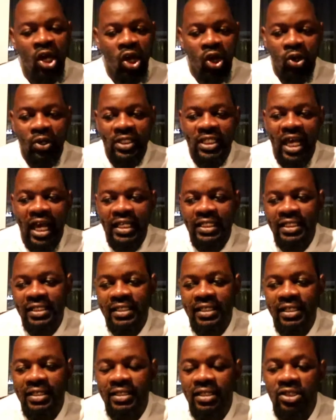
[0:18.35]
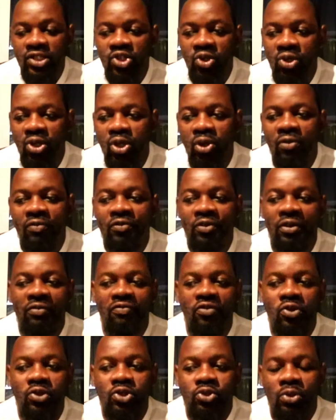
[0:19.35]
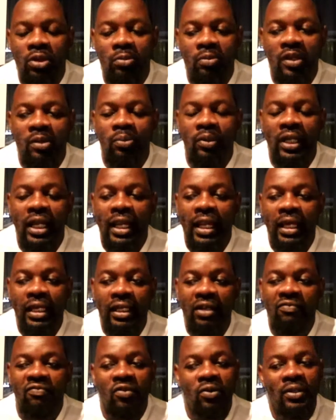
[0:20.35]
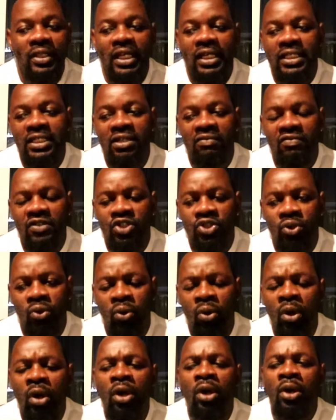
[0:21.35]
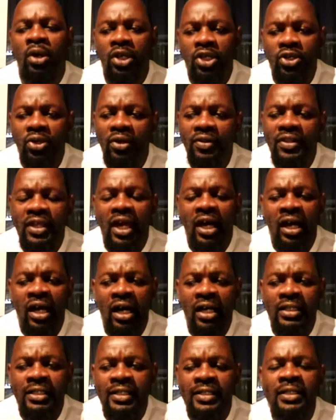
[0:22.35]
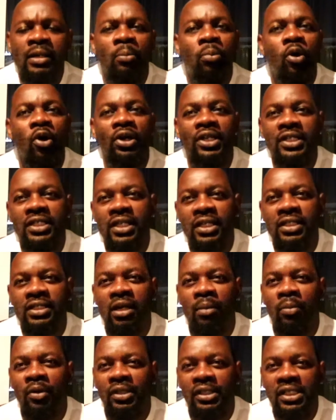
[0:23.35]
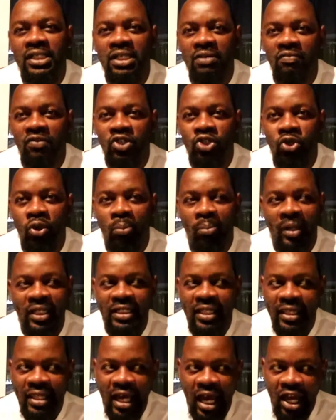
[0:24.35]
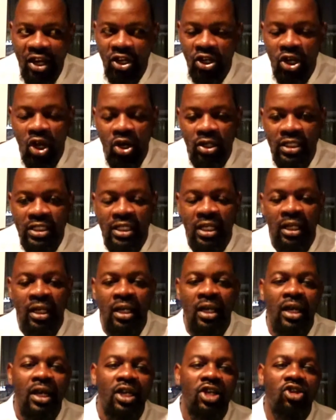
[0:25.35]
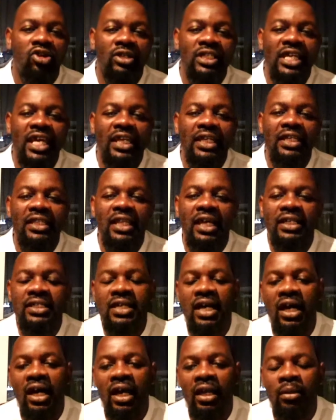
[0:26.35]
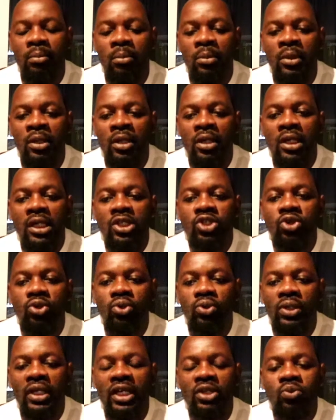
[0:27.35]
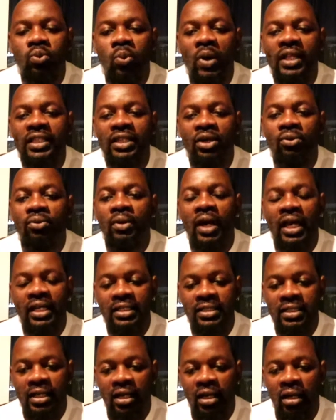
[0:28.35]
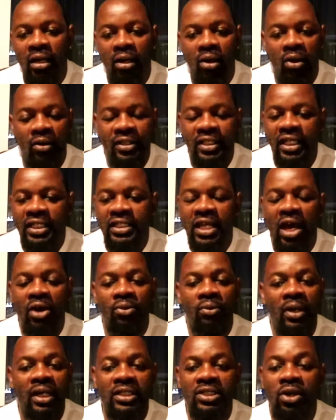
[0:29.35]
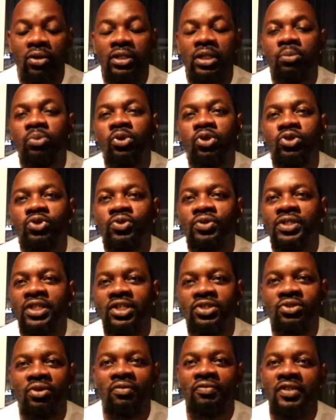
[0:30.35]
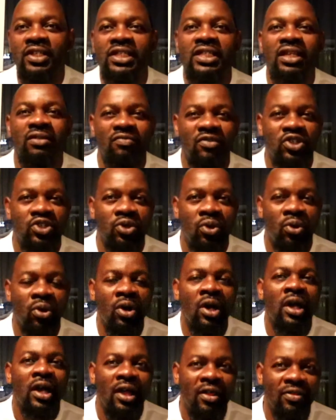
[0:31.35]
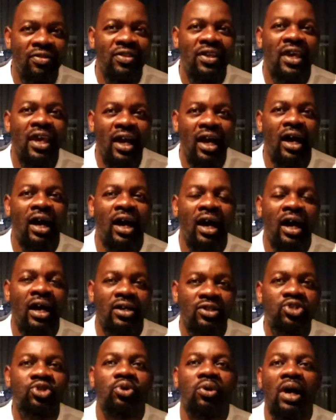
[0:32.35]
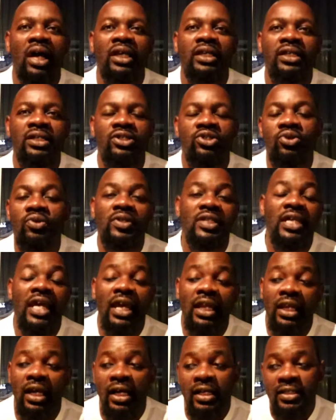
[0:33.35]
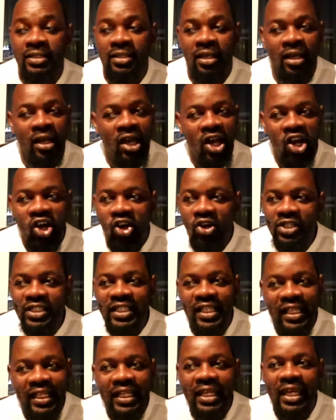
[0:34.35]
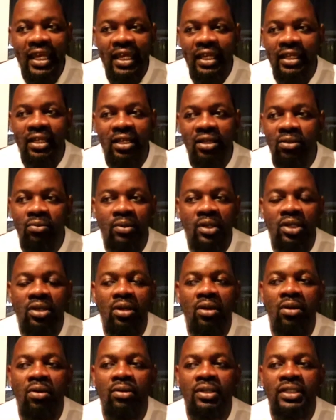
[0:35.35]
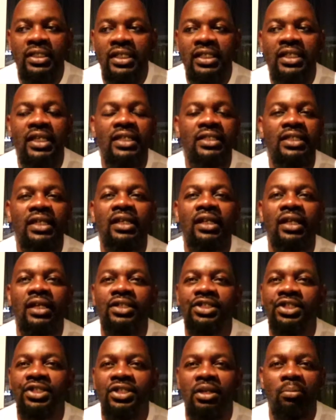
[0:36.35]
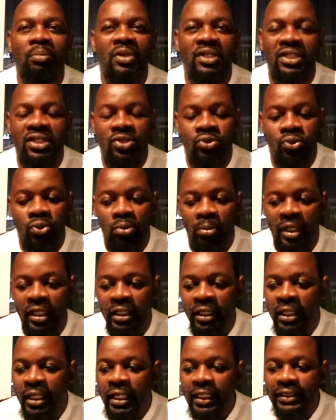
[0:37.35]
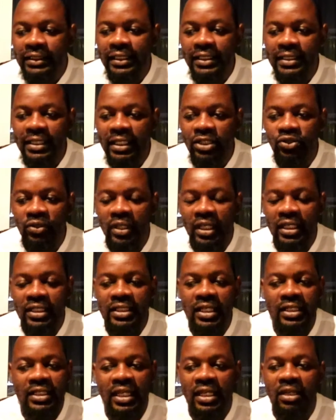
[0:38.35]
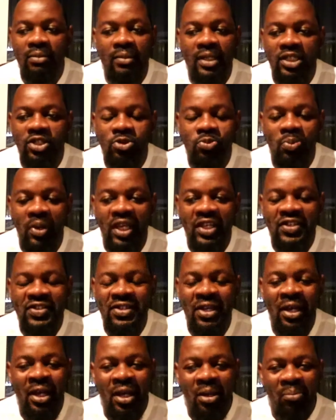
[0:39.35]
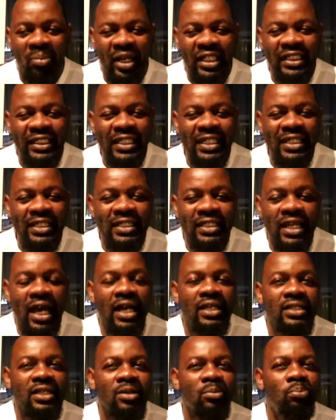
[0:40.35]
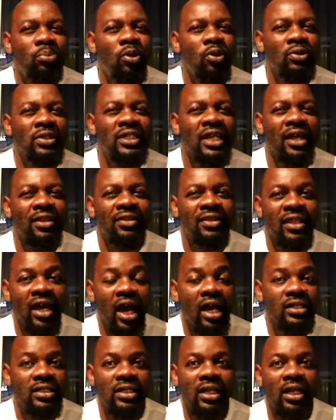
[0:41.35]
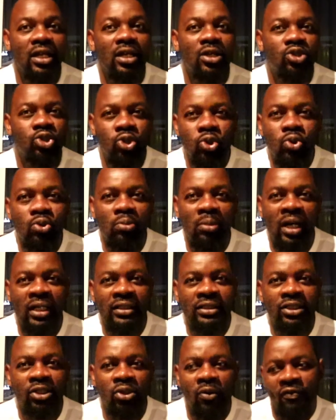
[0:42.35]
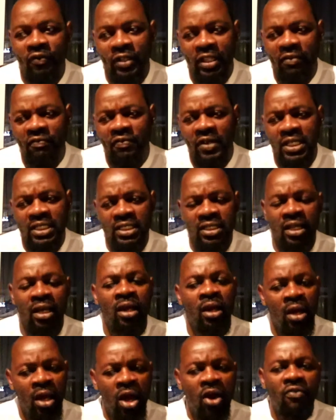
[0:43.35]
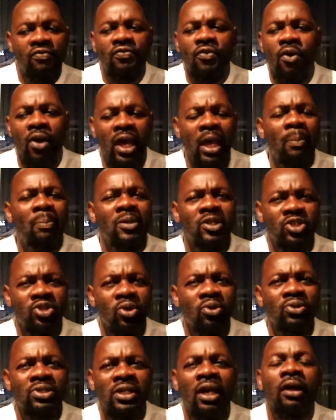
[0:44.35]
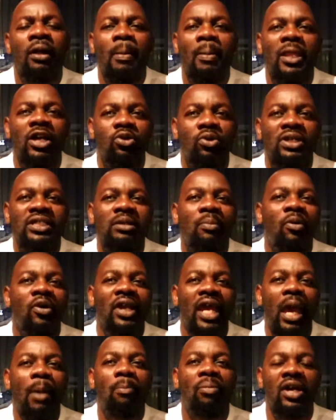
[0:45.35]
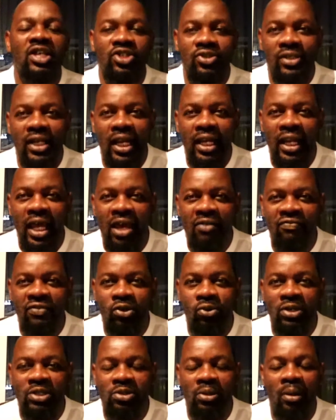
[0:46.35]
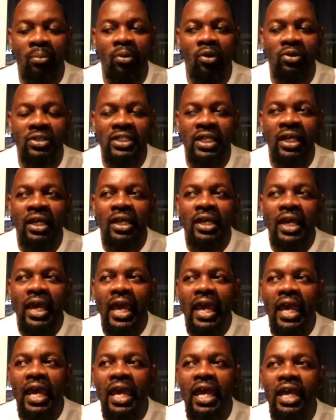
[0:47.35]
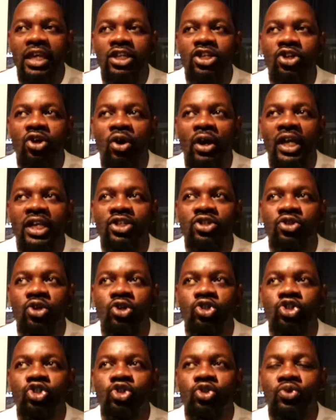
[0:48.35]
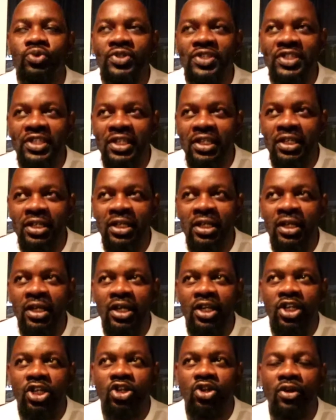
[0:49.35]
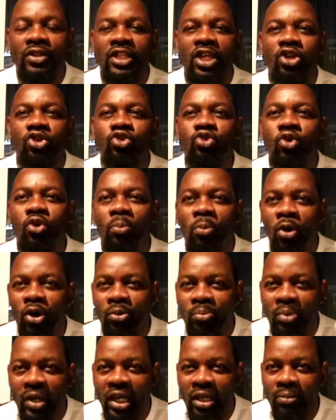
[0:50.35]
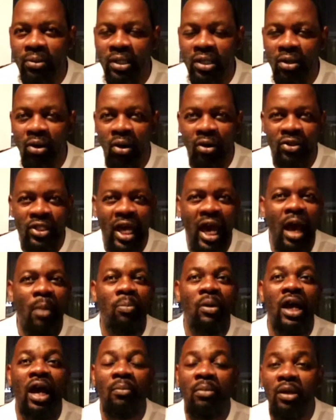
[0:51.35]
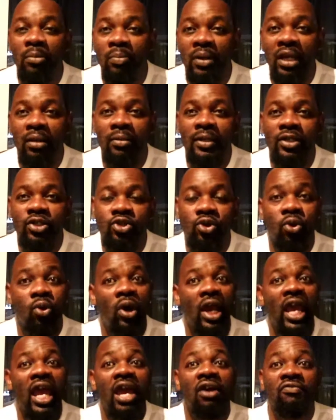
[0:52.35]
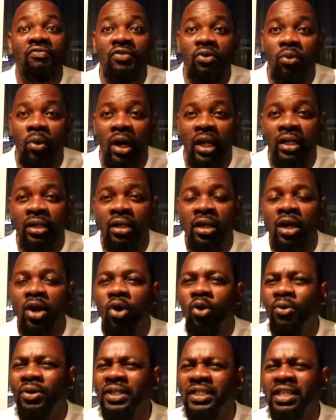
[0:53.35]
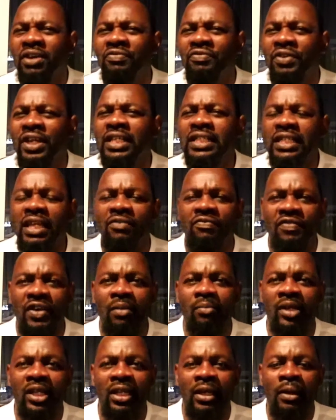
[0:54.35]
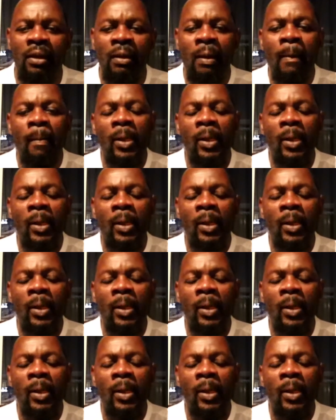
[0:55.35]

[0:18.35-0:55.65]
Because I just listen to a lot of reviews when people are like reviewing that TV show. You know, they are disappointed about the TV show, but they are not, you know, taking their time to look at what the writer or the director or the producers of this TV show, they are trying to tell us. Because clearly we know djzinhle, she's a businesswoman, she's into the entertainment space, but she doesn't put that too much. You know, for the first 4 episodes, it was about her personal life, it was about her, you know, introducing, you know, the newborn baby or the upcoming baby to everyone who is the friend and family.